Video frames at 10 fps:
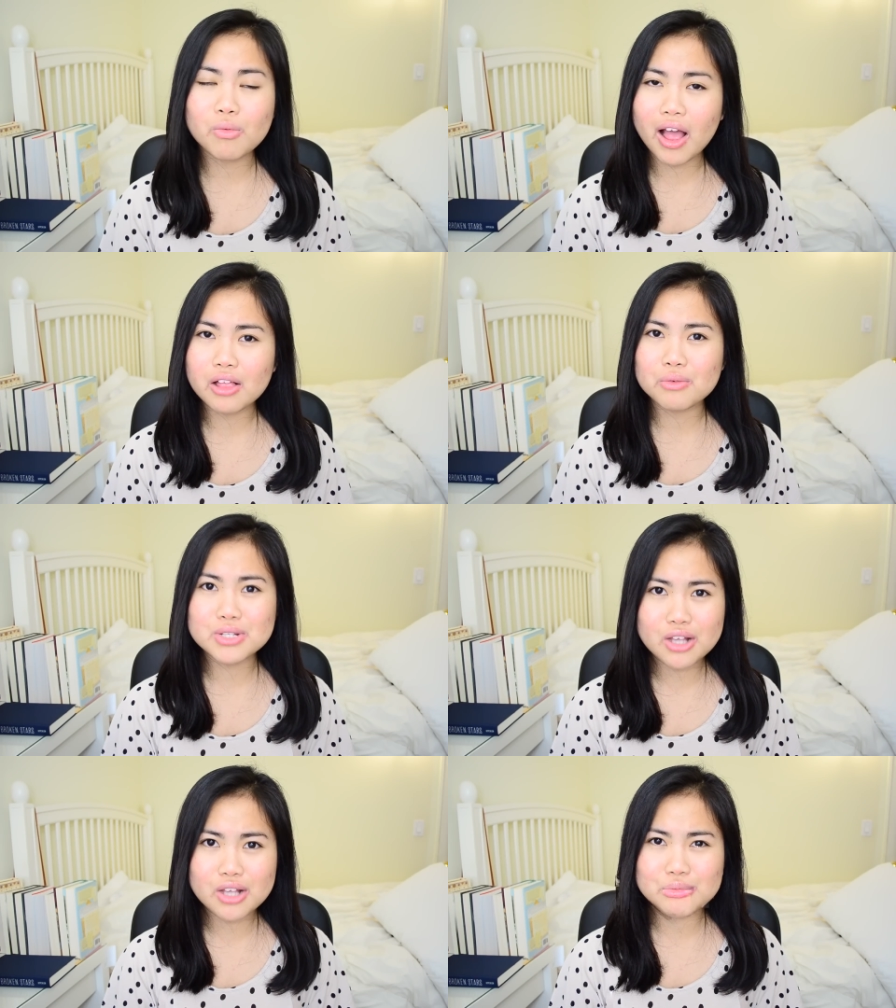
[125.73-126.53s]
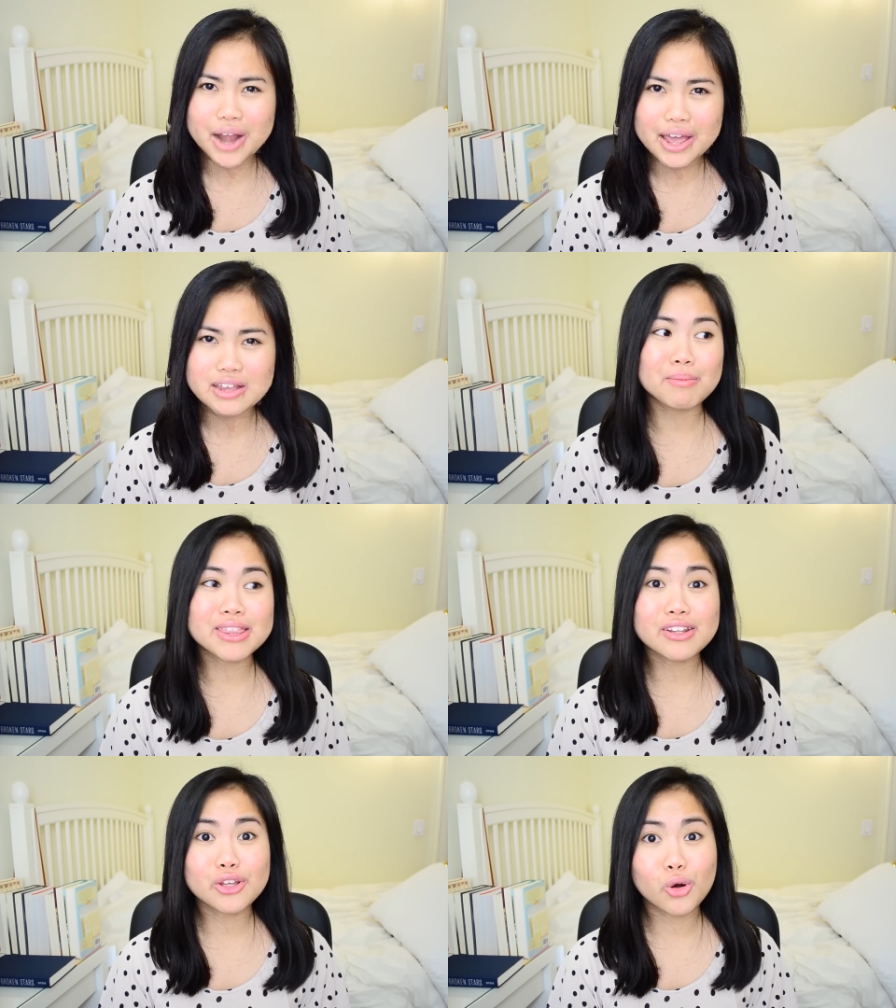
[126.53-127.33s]
a while it was alright, but
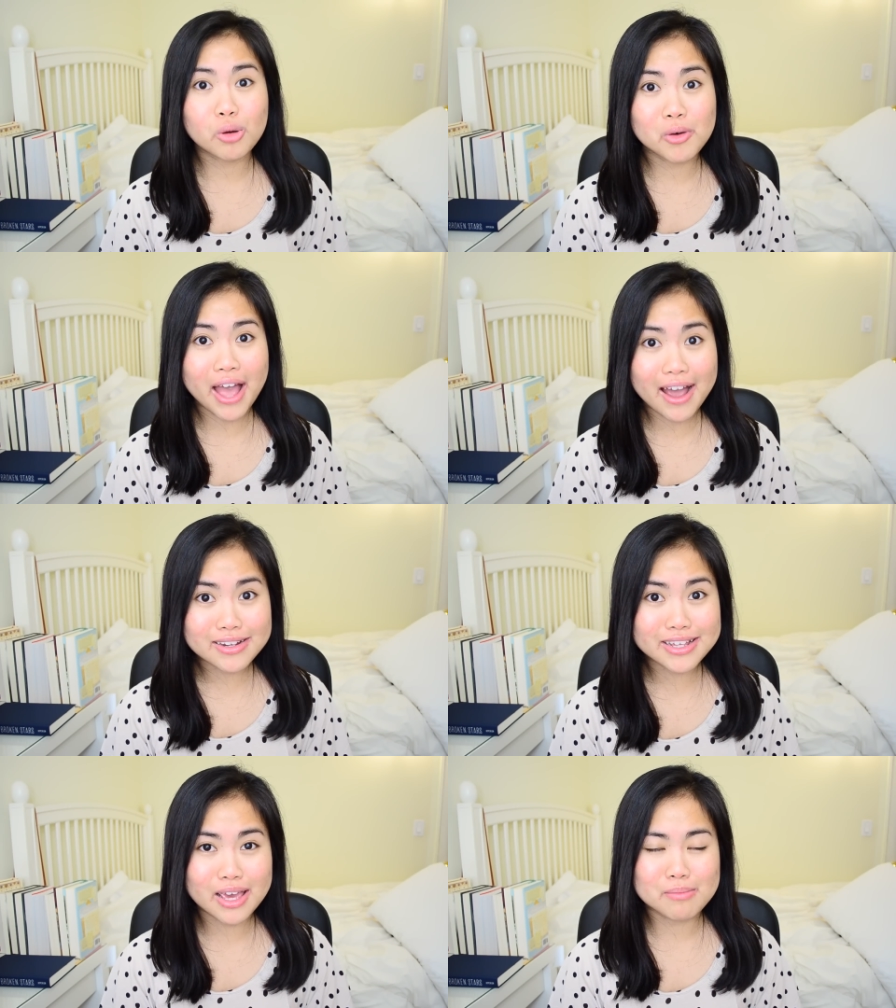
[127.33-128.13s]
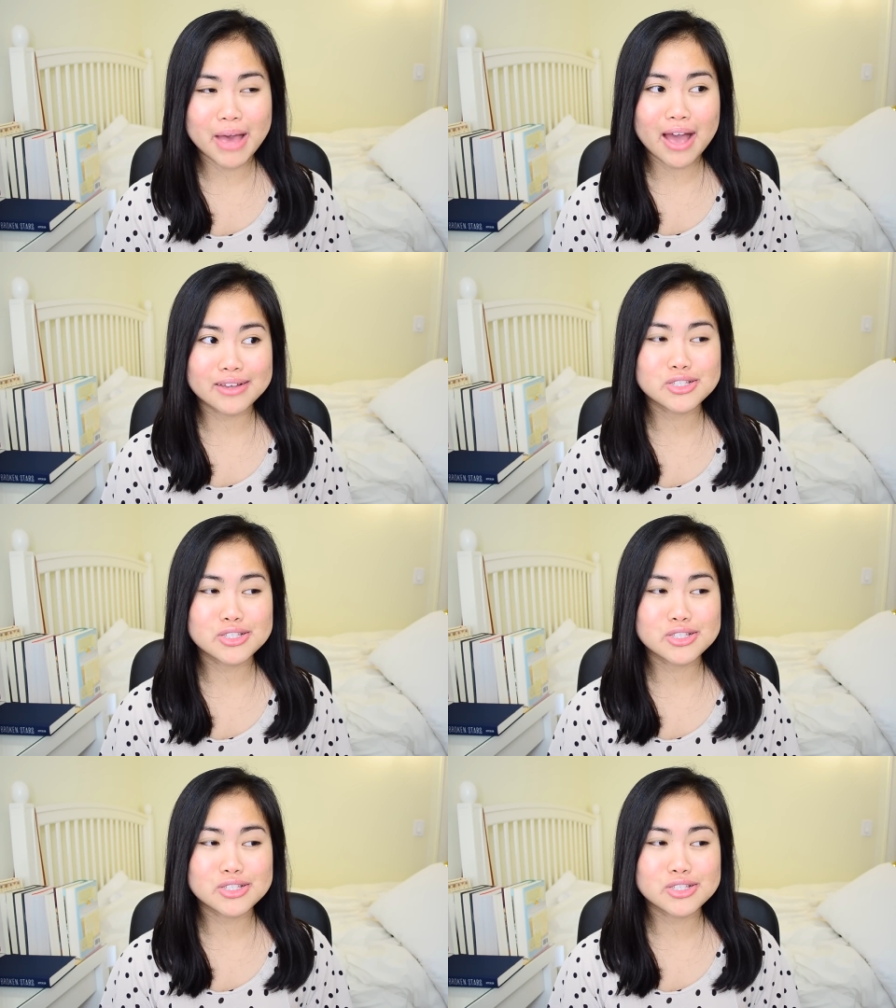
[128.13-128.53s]
then the horrible acne came back.